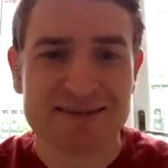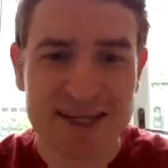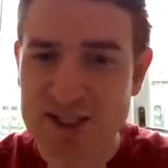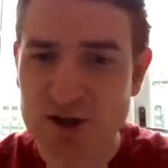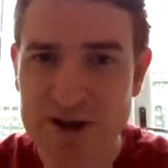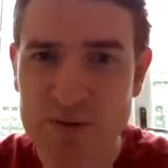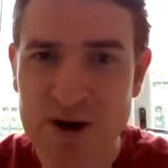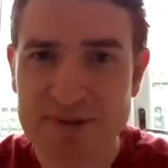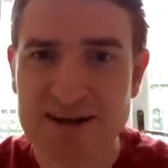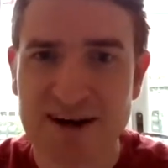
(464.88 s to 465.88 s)
These could be
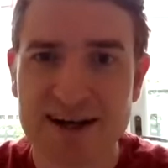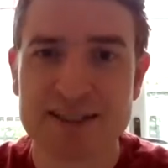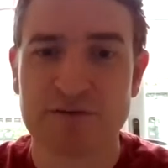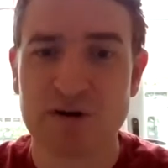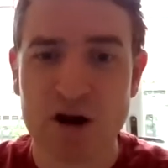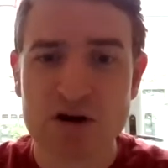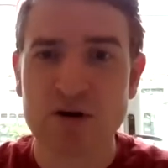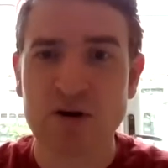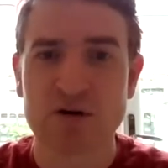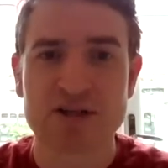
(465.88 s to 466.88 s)
websites of
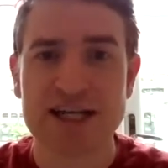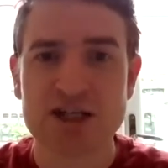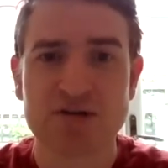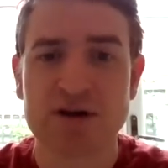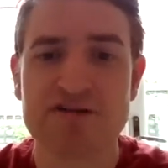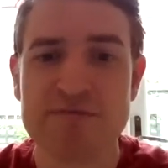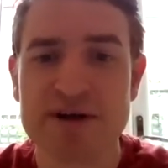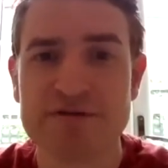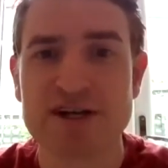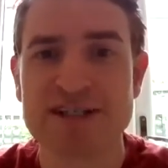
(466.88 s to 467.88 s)
local or central
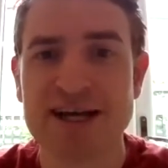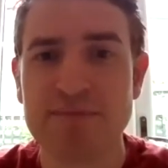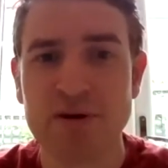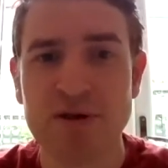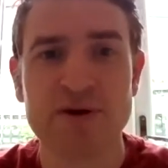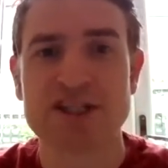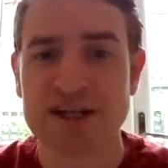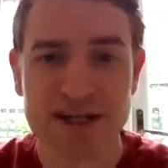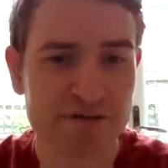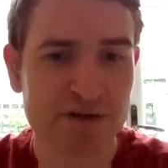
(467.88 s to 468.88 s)
government, for example, which
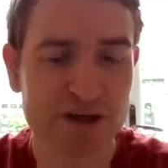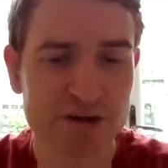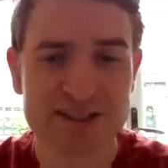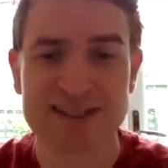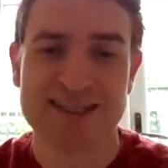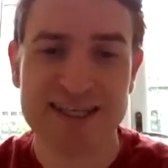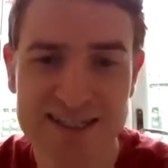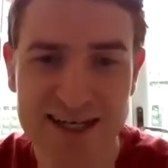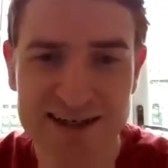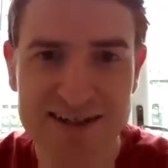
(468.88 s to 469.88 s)
can give you
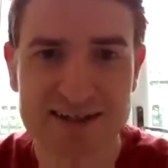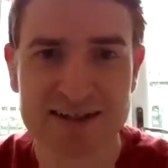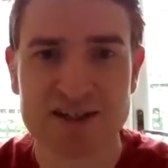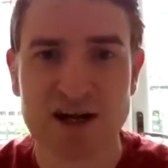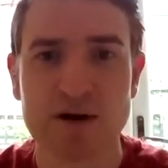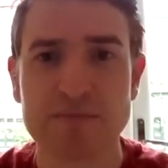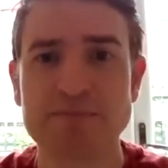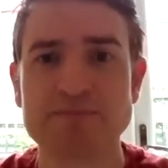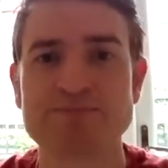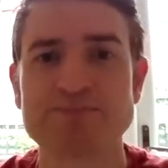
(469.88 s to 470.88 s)
statistics and so on.
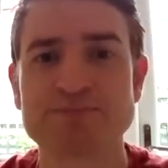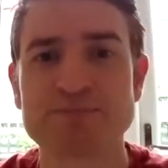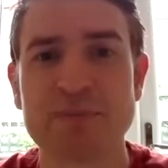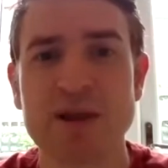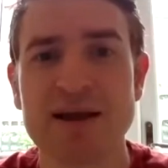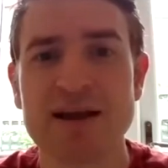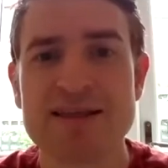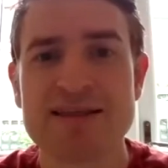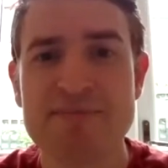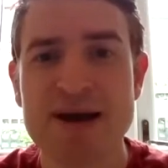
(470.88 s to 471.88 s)

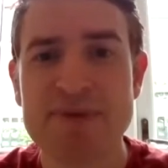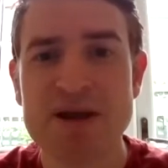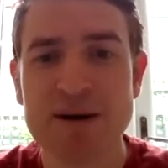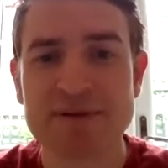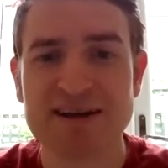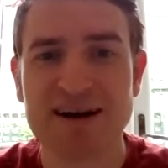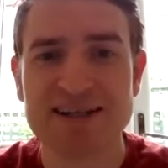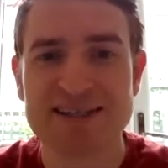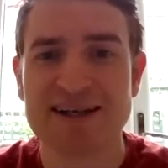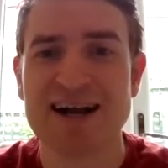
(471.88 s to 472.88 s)
They may be
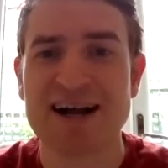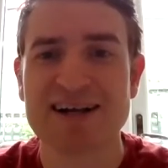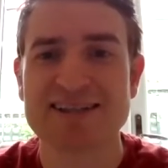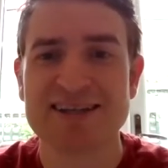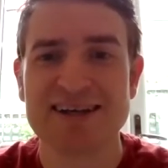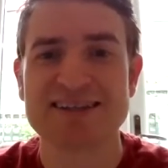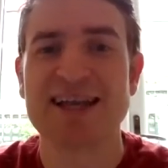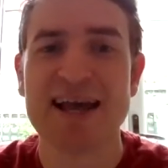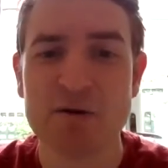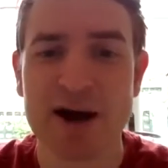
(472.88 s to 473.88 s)
websites that act as a
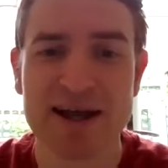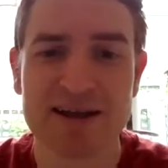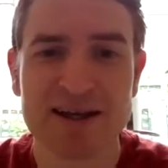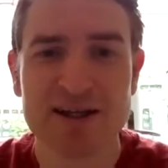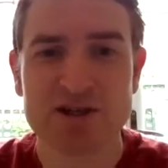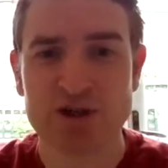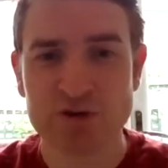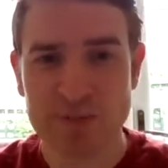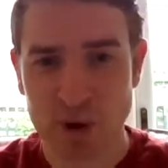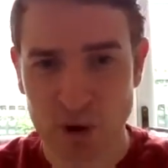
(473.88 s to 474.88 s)
gateway to
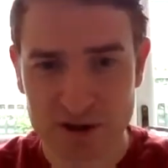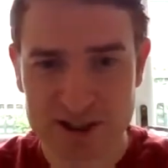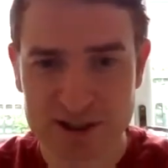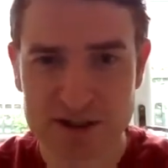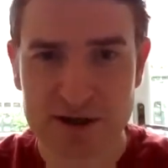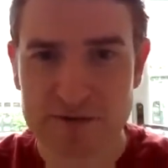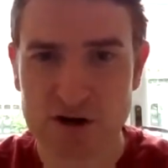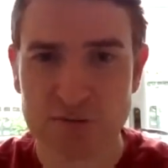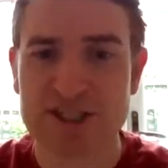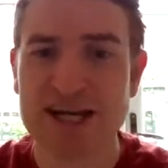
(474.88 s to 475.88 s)
reports
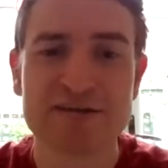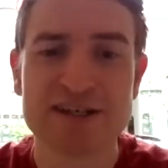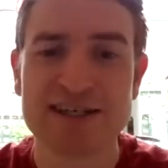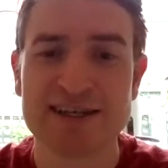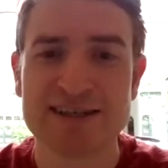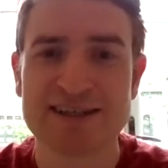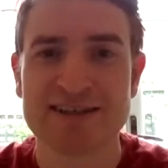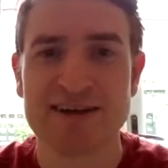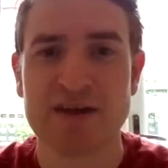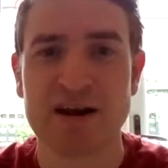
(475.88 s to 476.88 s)
from
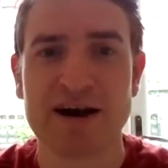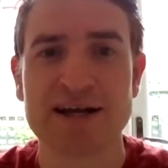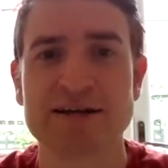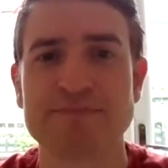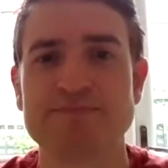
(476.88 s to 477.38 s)
charities and the like.